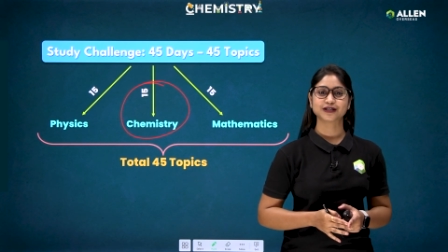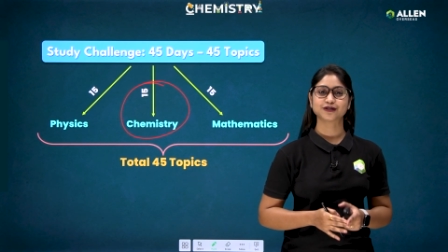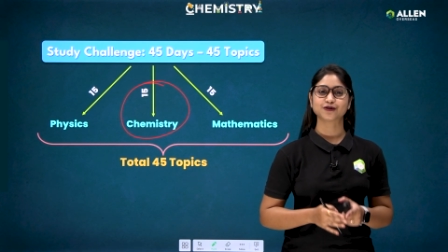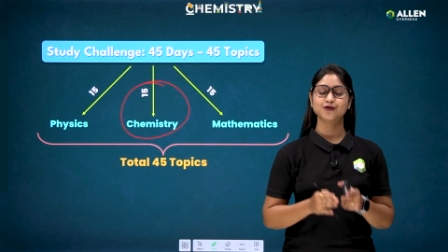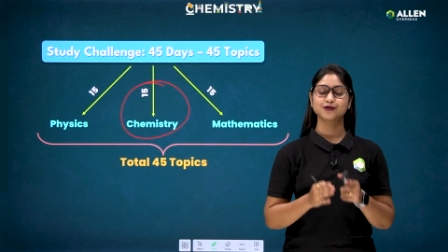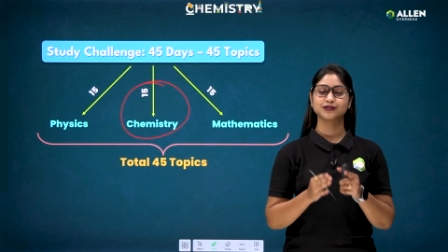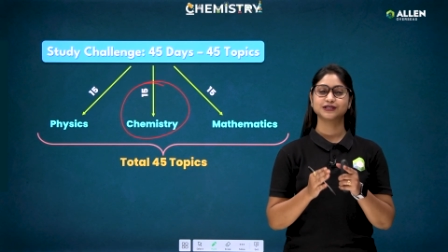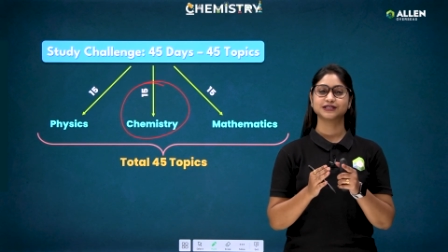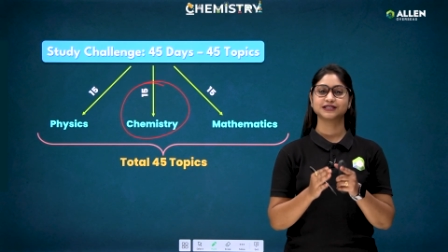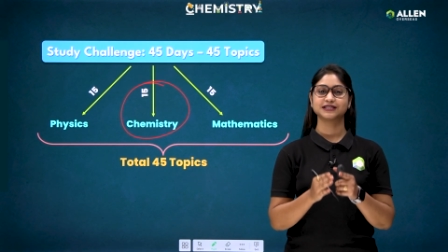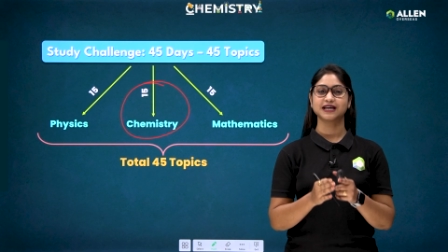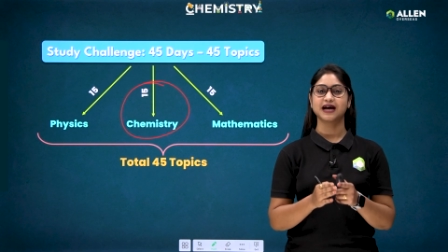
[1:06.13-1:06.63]

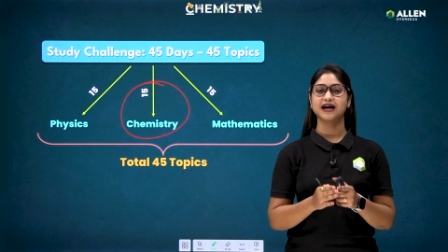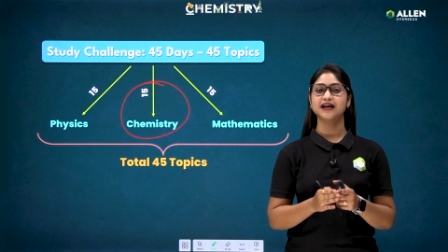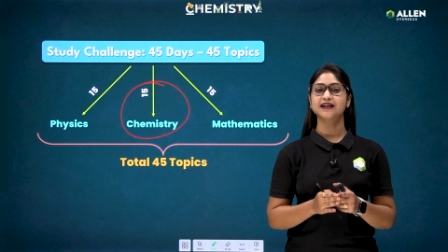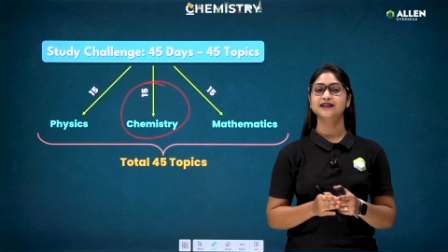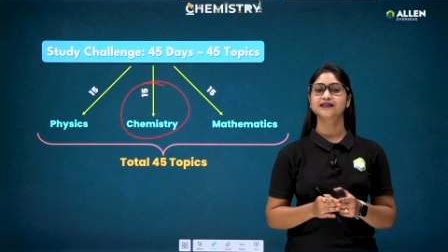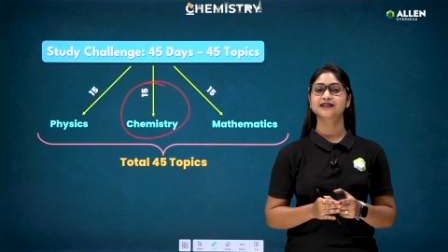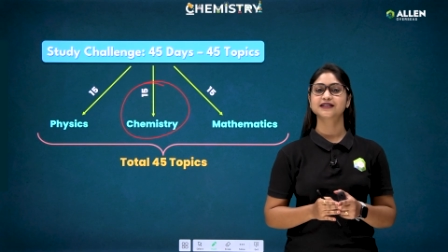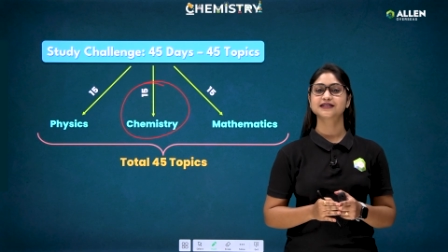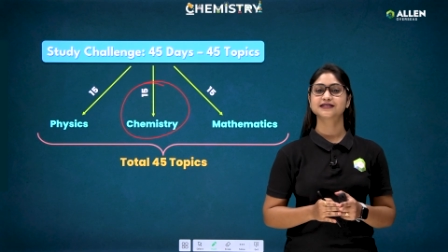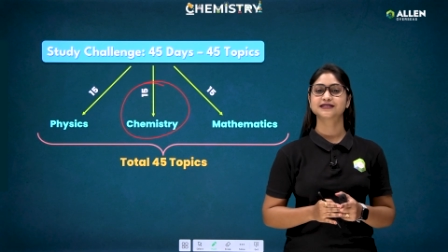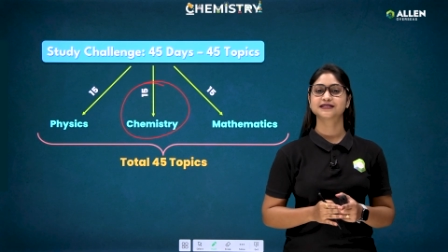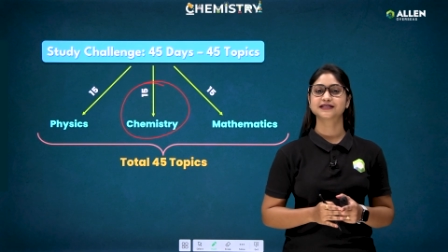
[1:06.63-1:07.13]
to start
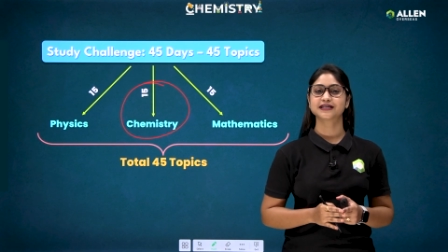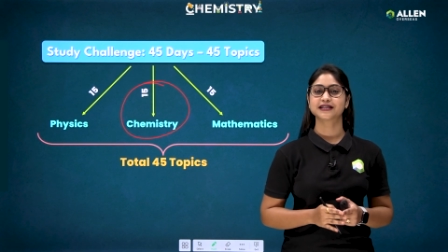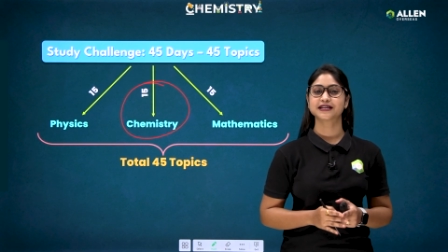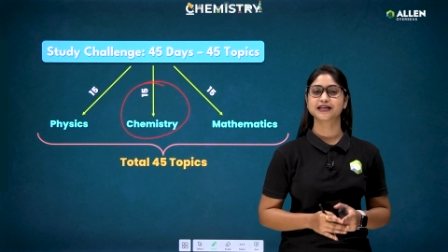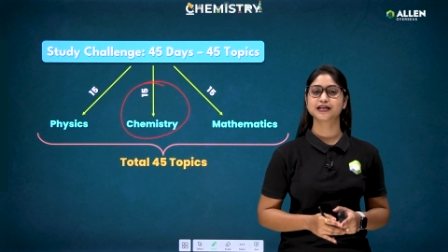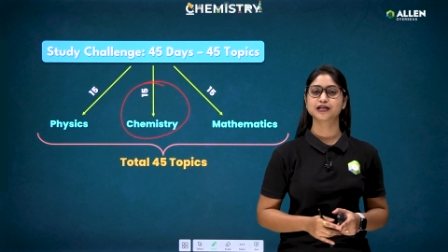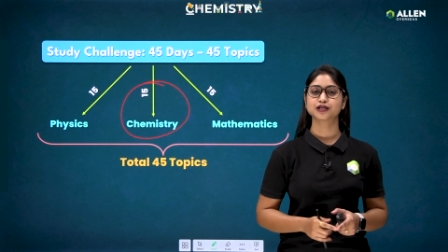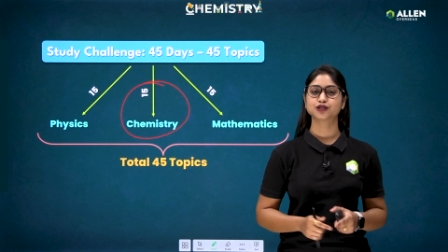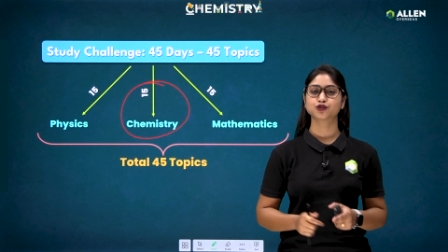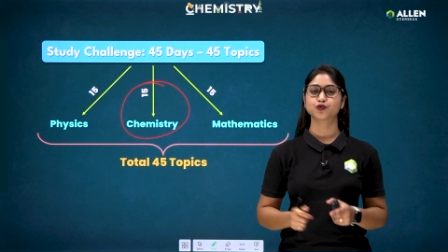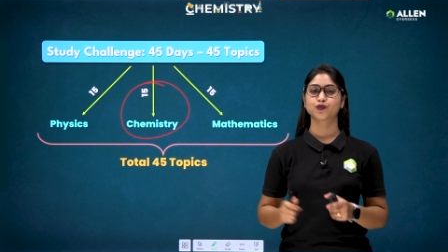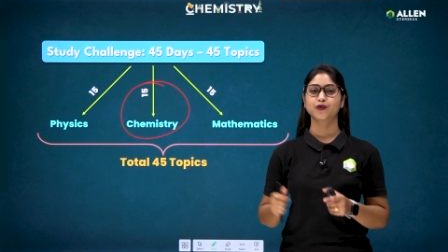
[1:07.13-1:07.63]
this
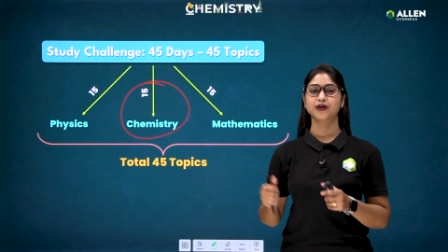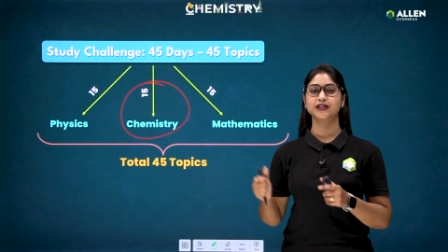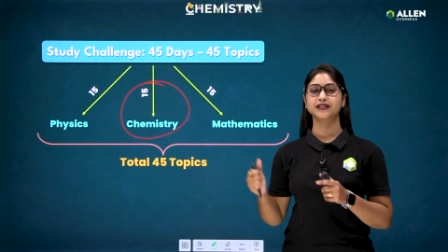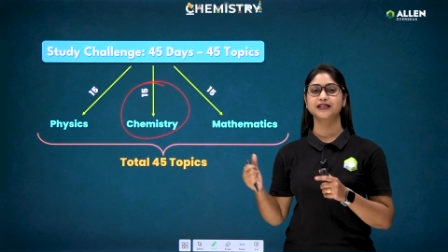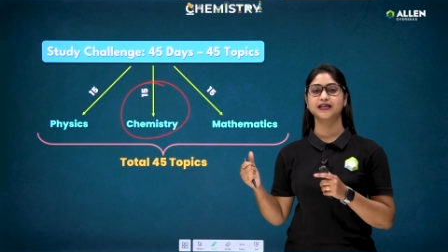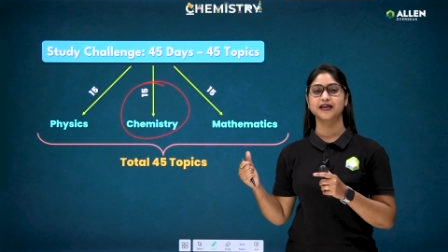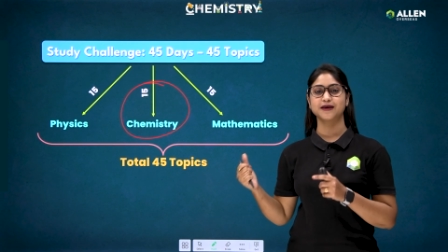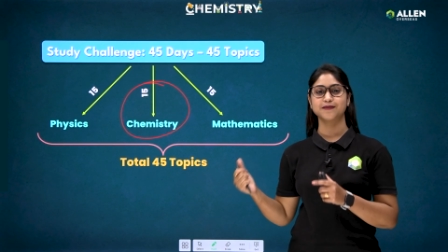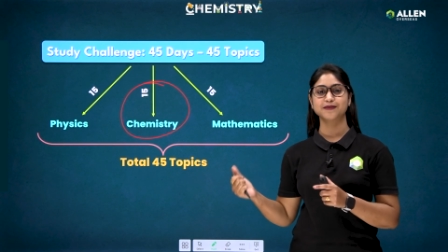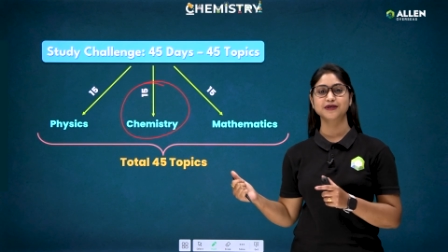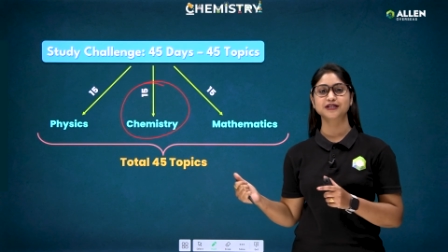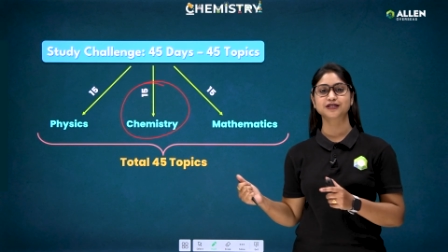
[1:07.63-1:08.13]
series with
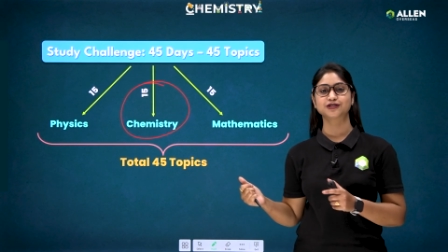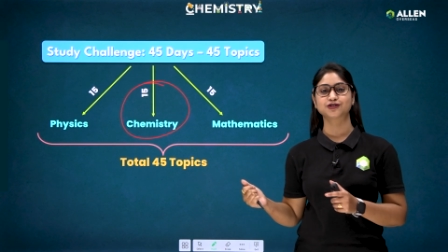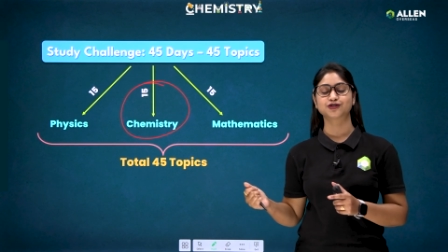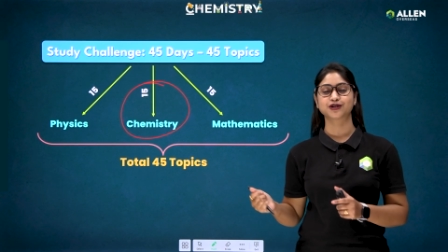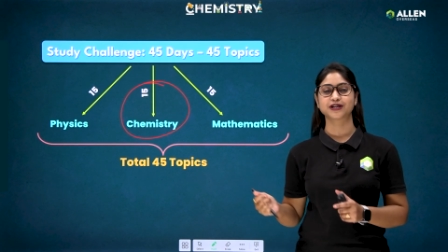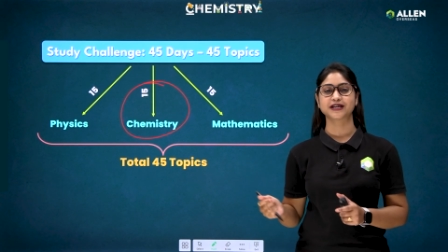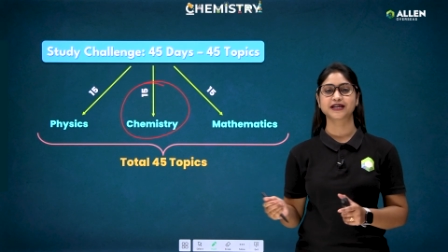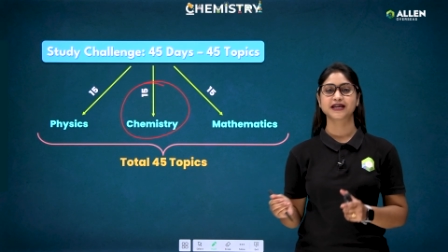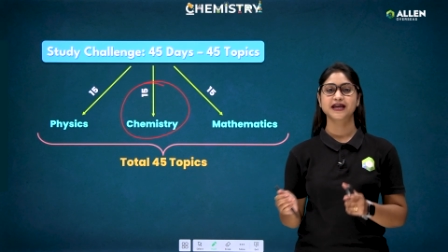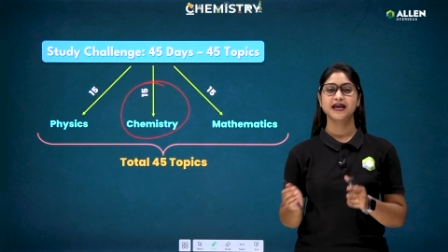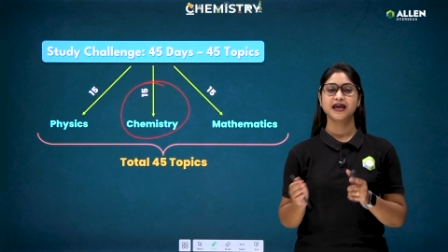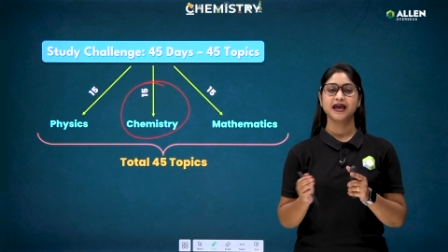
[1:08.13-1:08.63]

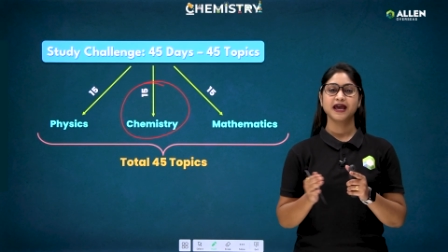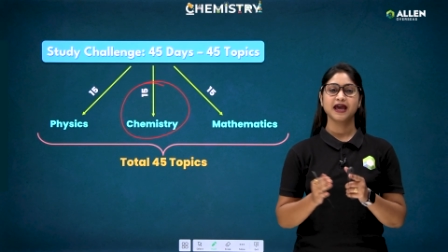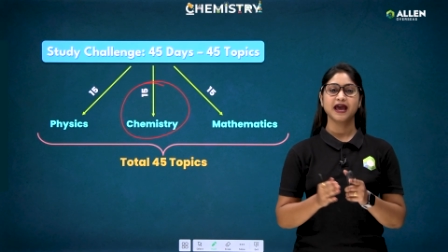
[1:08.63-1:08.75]
chemistry,